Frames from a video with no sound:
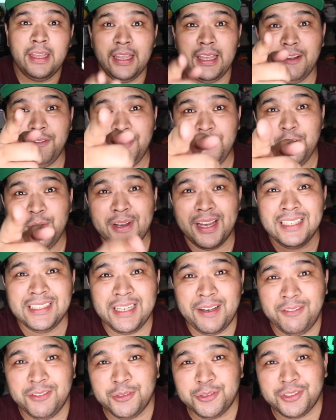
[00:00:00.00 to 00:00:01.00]
If you guys
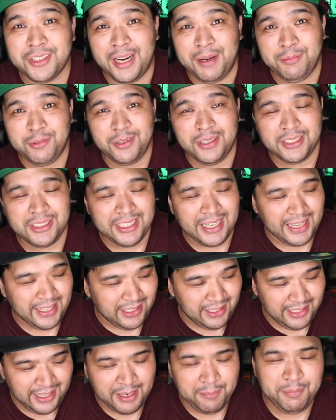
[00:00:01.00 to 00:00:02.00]
haven't subscribed to the
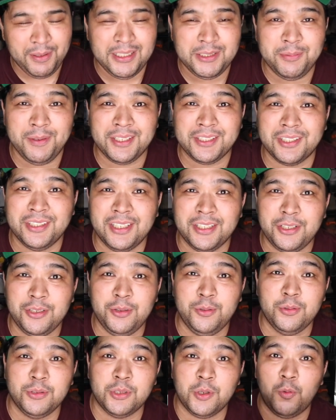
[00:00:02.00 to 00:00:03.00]
channel yet, please make sure that you
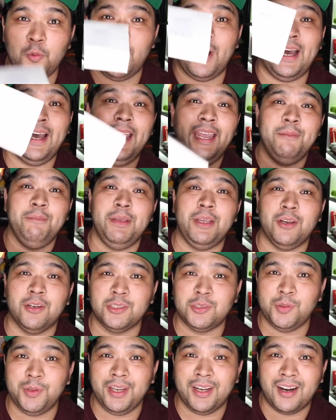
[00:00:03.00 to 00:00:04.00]
do so. Why?
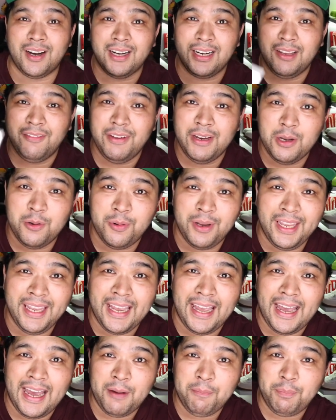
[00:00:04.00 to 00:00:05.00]
Because we are giving
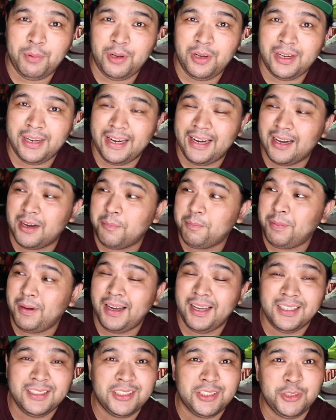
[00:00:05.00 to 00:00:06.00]
away Apple
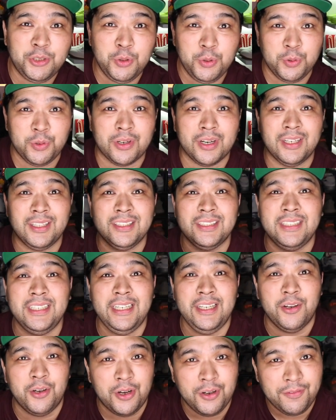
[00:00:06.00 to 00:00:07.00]
AirPods 2,
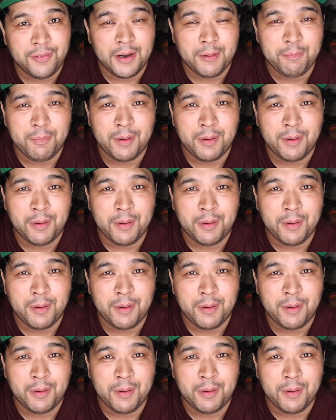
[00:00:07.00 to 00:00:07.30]
courtesy of our